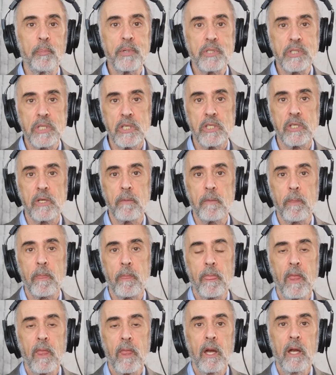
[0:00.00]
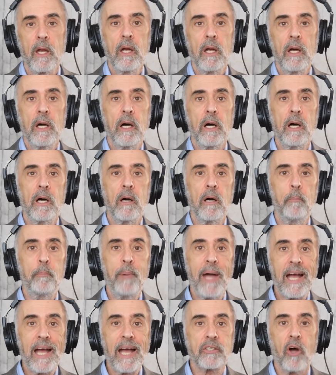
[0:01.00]
position,
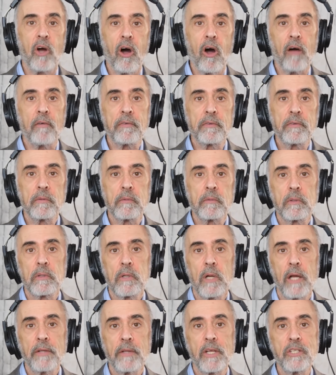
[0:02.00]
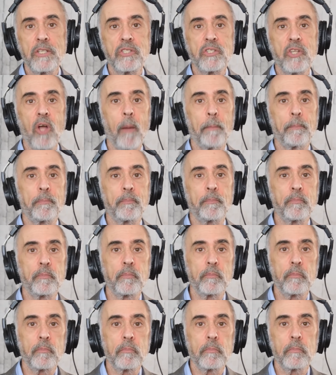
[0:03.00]
backed off, and they stopped
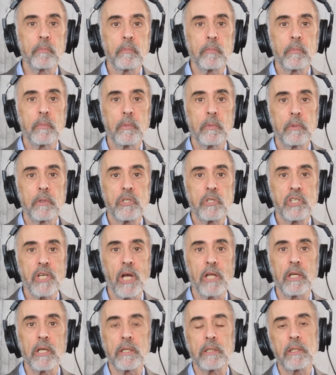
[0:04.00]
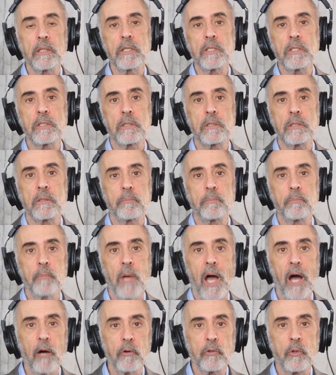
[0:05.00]
shelling these
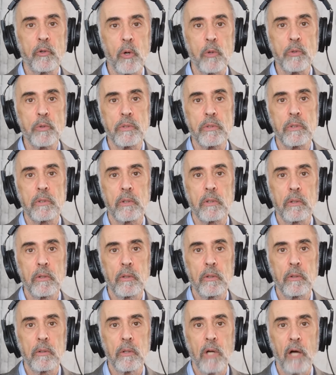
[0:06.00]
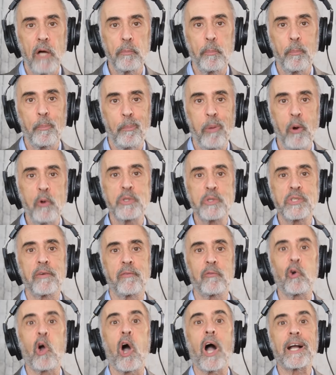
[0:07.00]
outposts
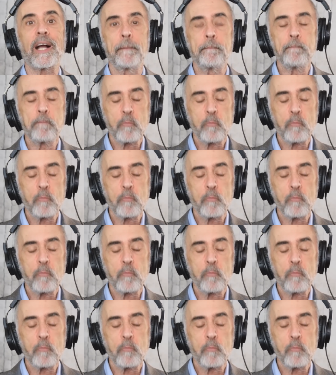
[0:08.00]
of rock.